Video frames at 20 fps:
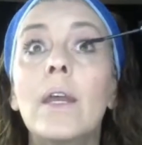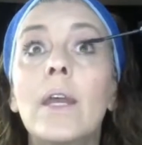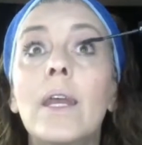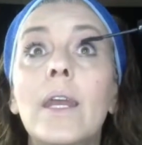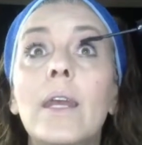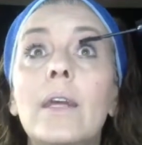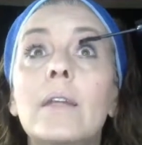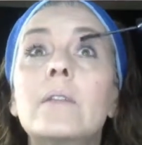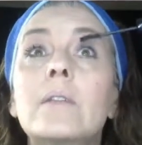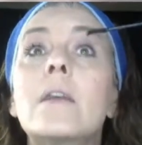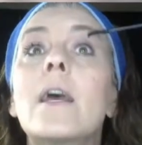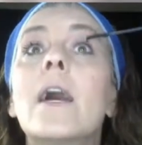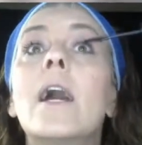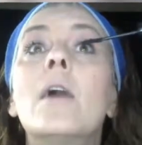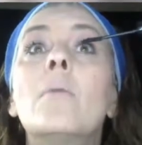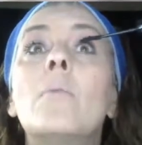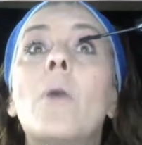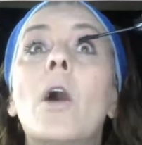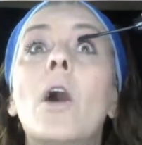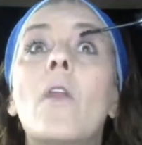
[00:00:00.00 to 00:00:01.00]
And
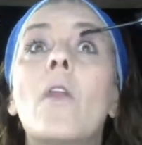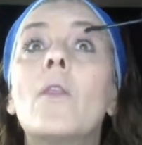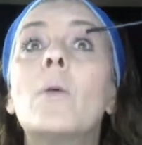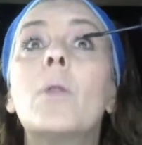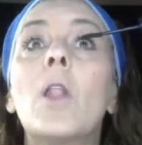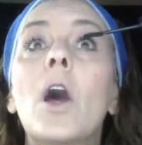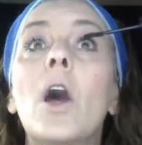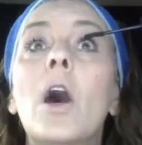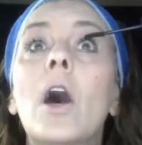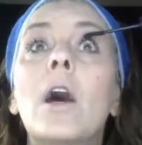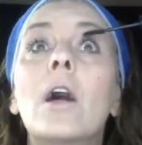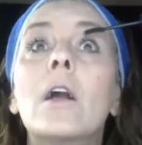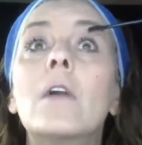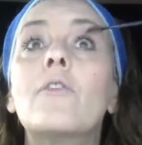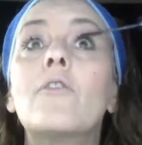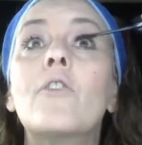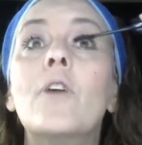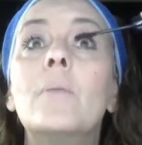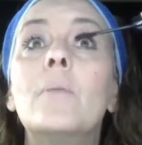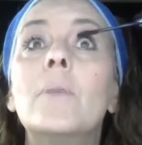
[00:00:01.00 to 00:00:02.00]
um, on the blog
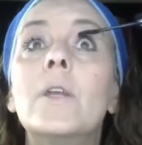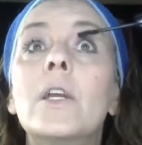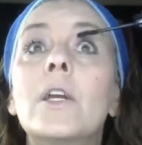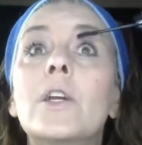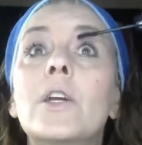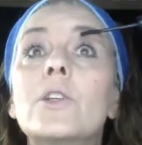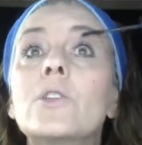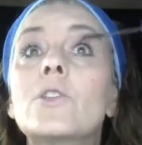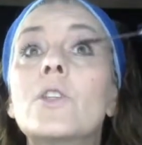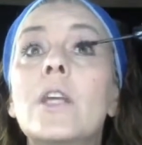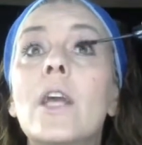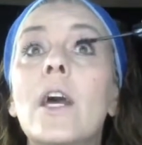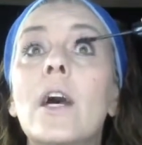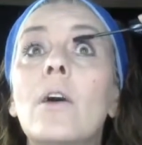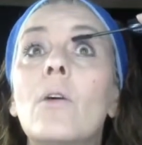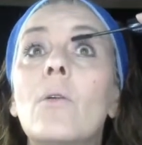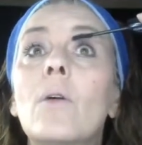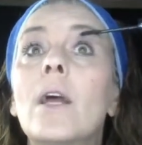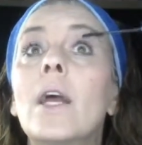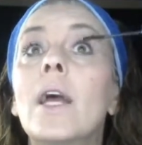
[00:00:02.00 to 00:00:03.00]
from years
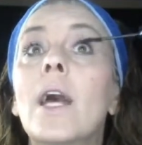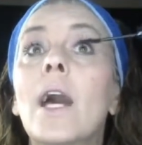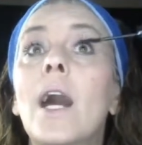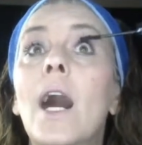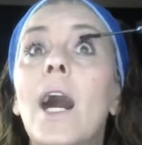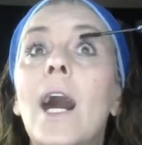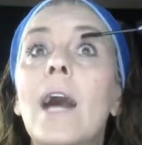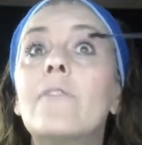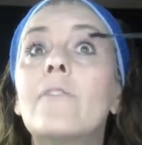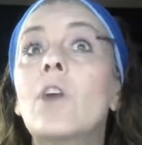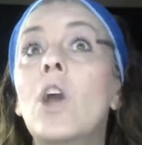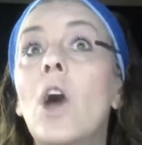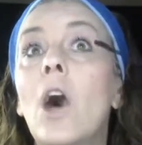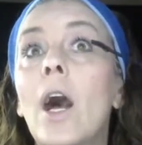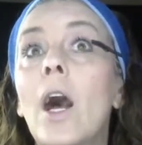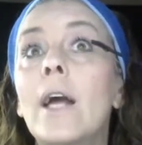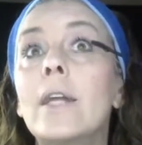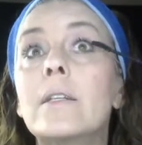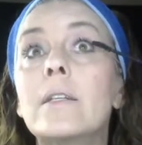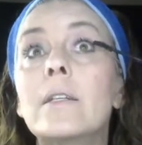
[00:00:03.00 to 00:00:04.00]
ago, I've
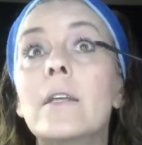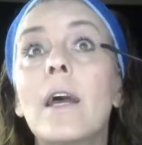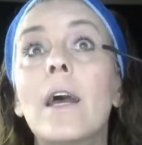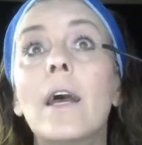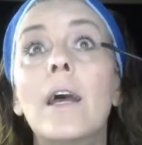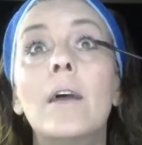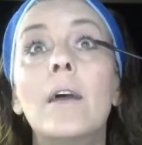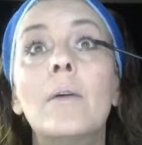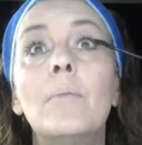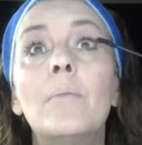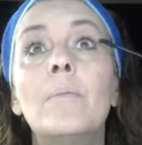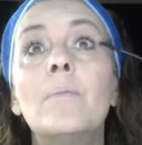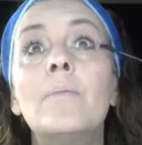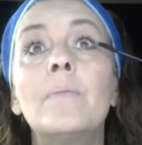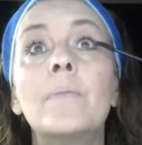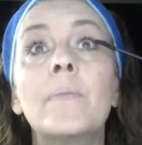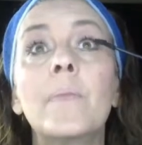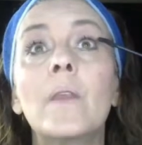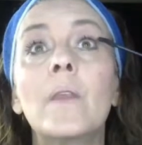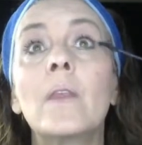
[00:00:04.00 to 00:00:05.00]
got um,
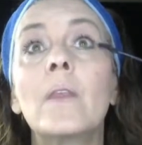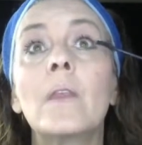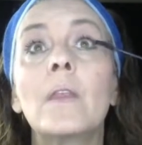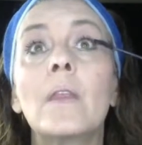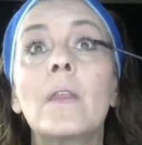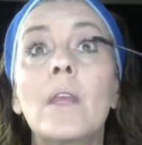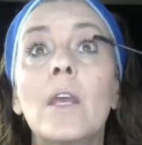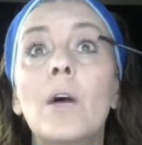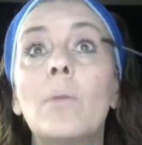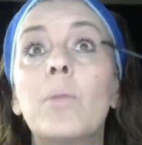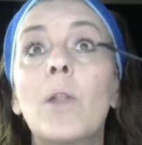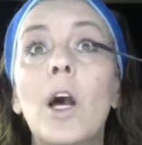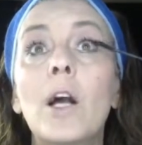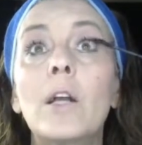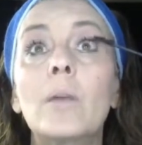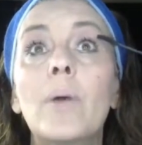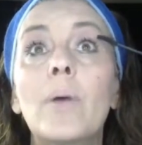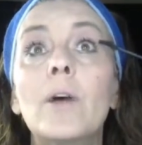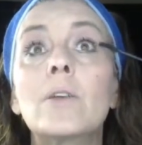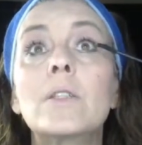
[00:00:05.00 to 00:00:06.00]
a
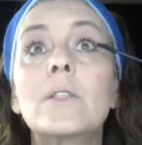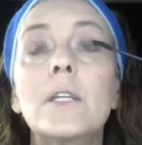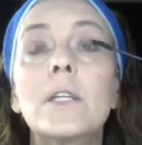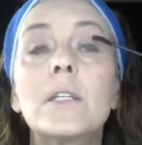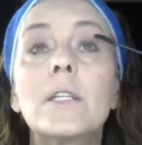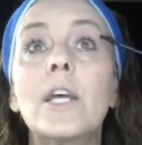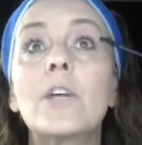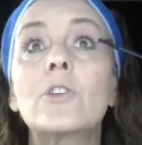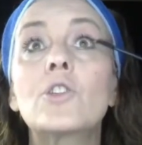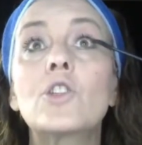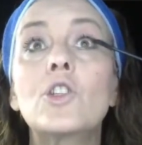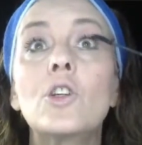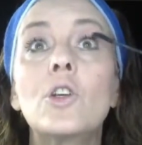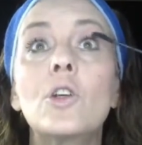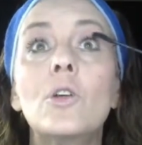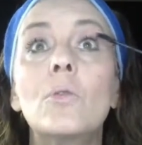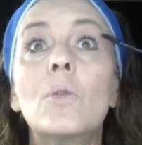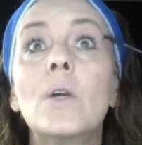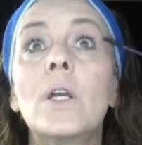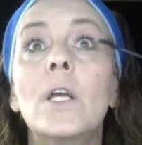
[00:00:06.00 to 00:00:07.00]
blog post that tells
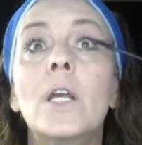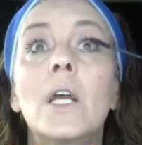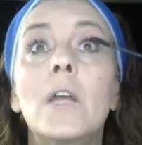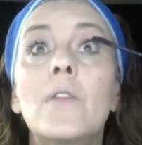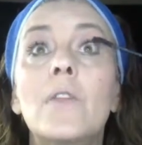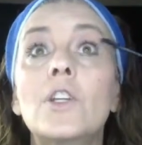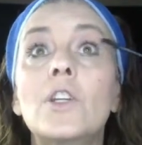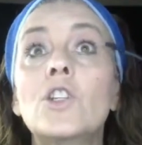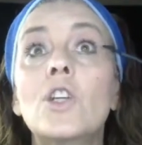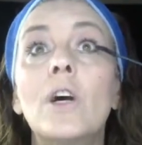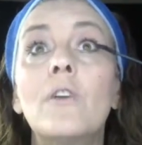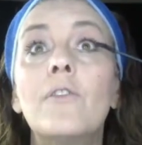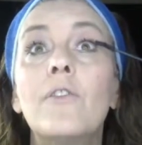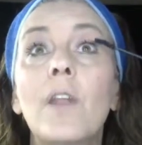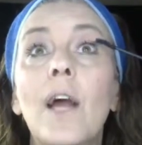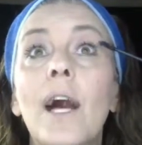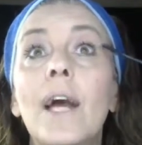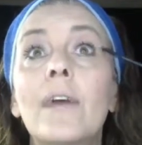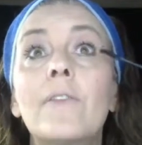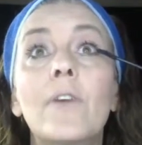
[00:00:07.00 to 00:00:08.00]
you the shelf
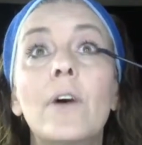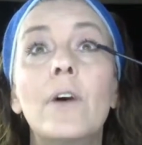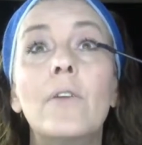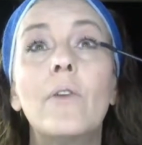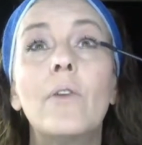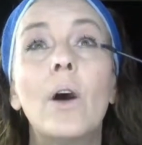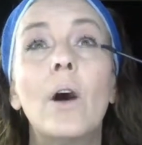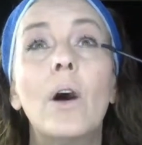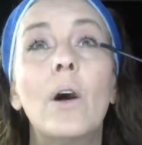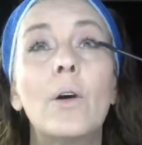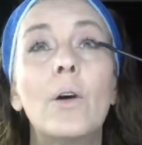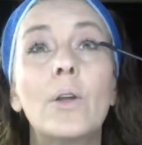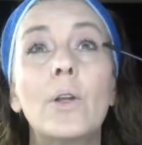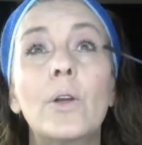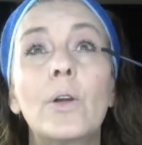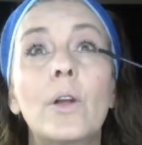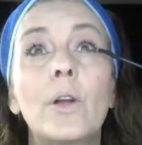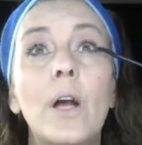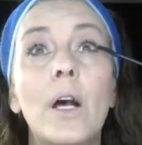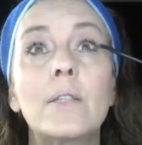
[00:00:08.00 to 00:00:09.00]
life of all
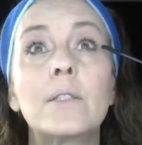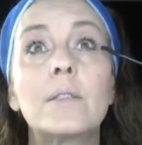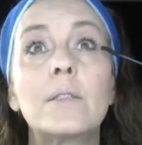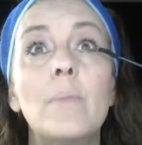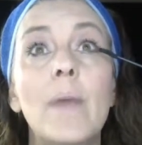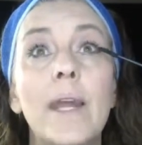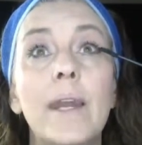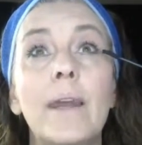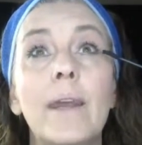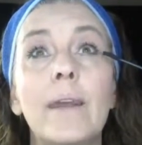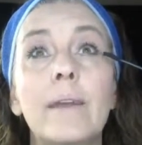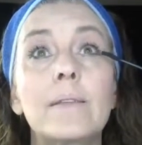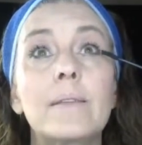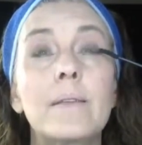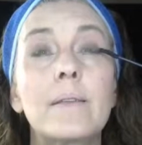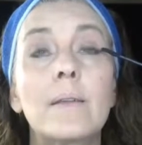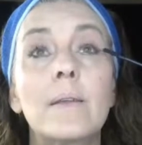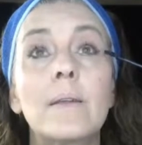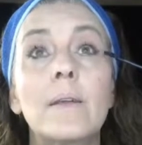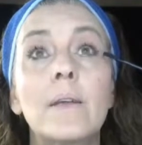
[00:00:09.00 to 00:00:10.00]
your
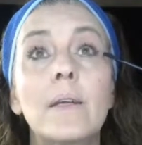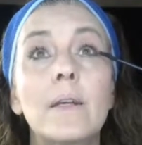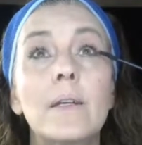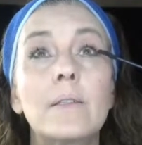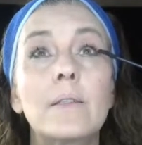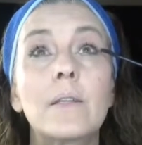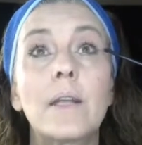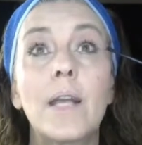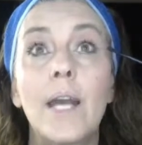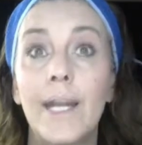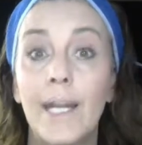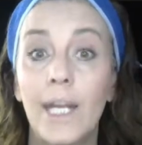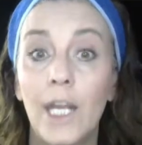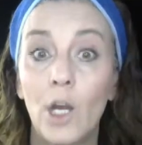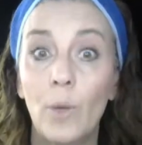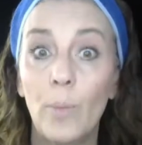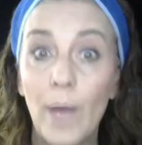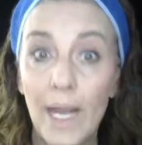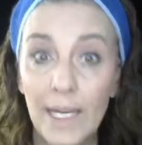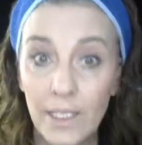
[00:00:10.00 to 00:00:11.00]
cosmetics. So kind of
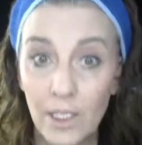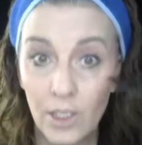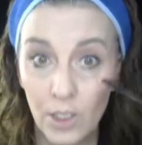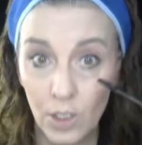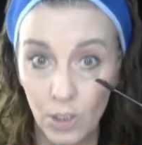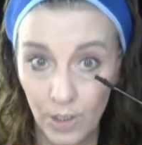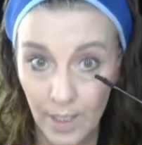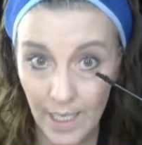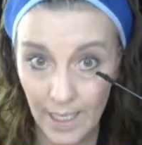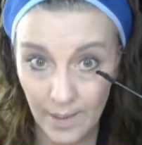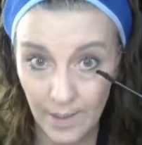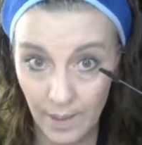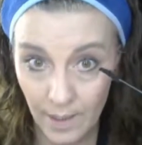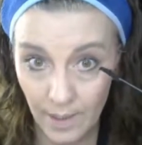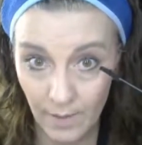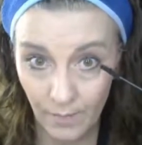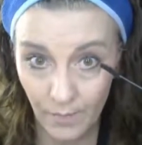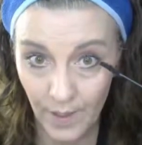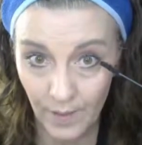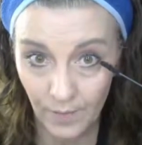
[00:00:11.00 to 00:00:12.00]
go back to
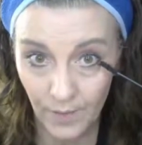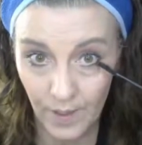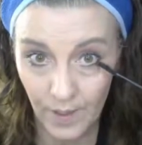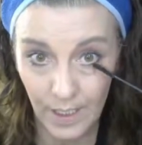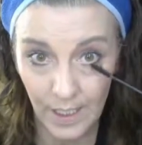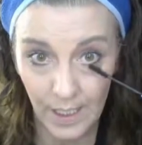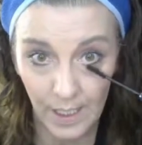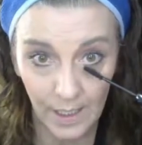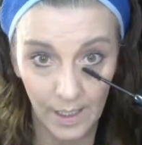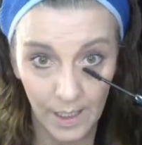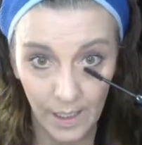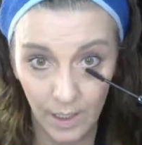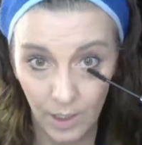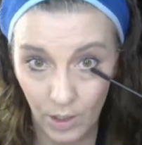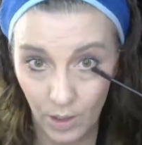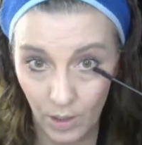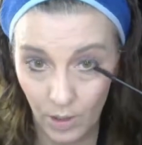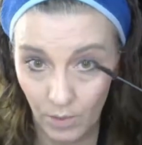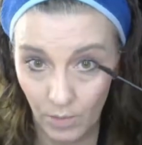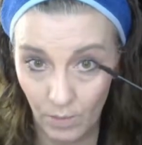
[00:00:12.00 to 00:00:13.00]
2015 and
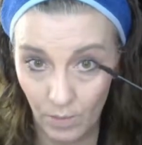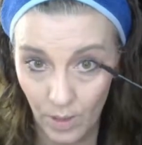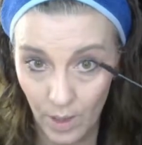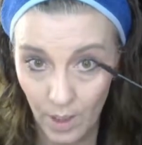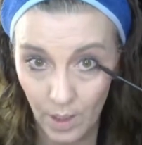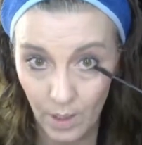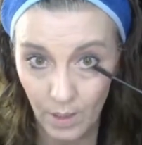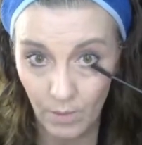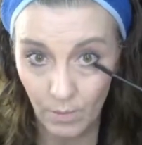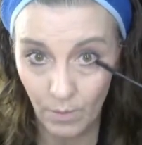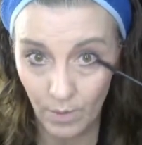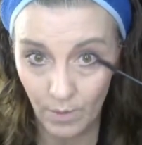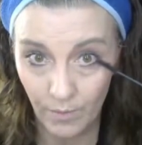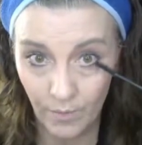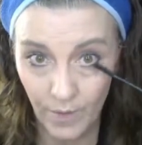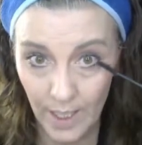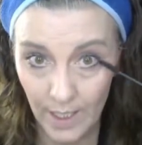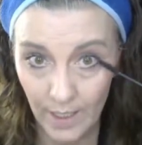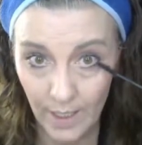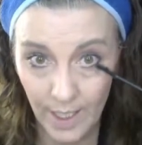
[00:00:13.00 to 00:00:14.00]
you will
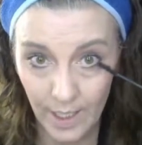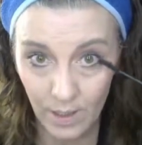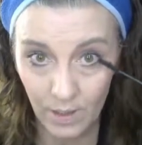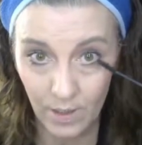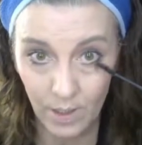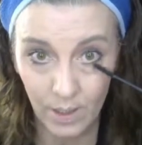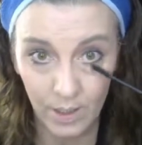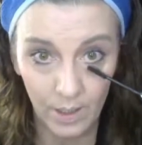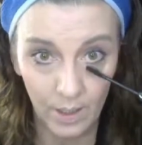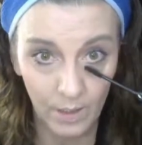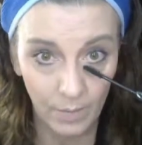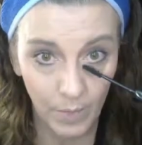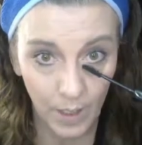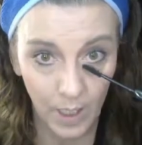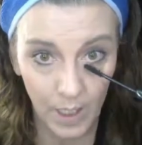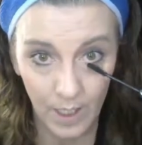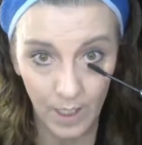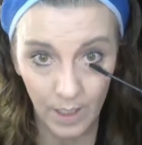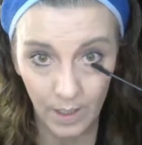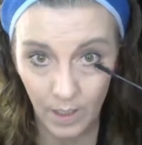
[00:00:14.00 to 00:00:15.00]
find that on the
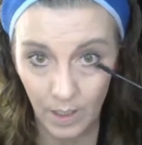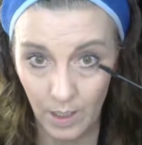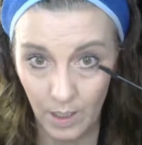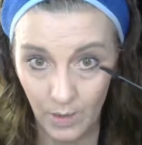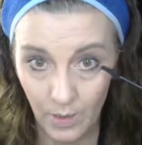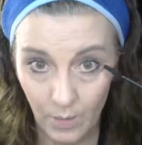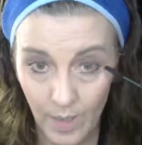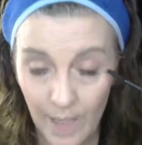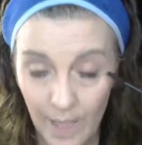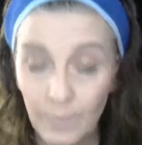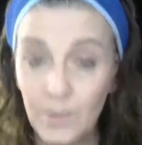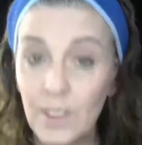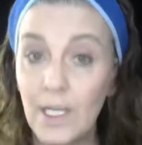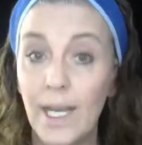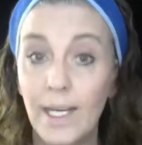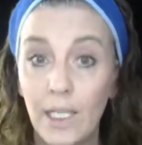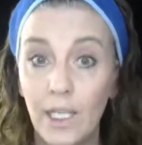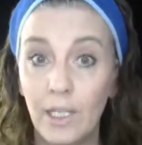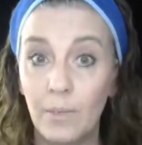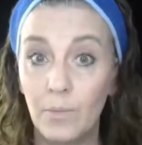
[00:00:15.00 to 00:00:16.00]
blog on the
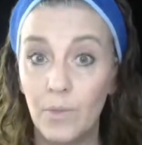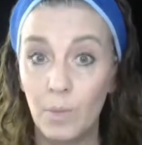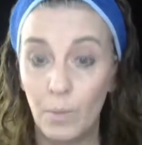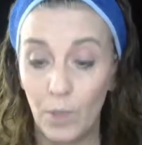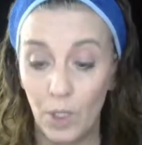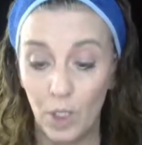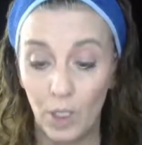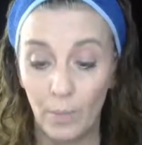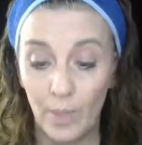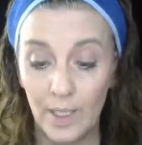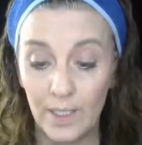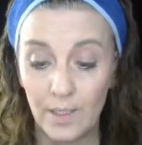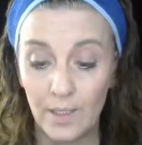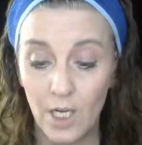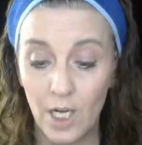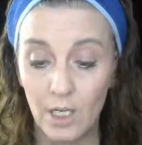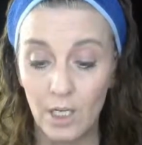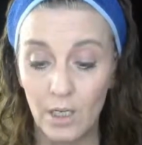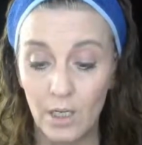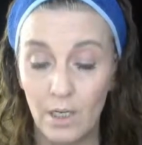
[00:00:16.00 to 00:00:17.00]
website,
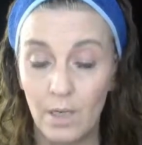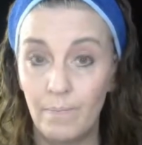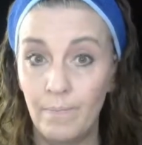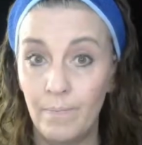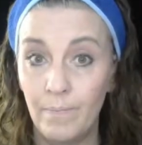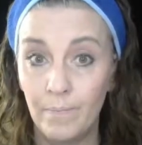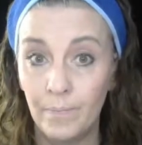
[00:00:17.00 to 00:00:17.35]
kimsbeautybizz.com.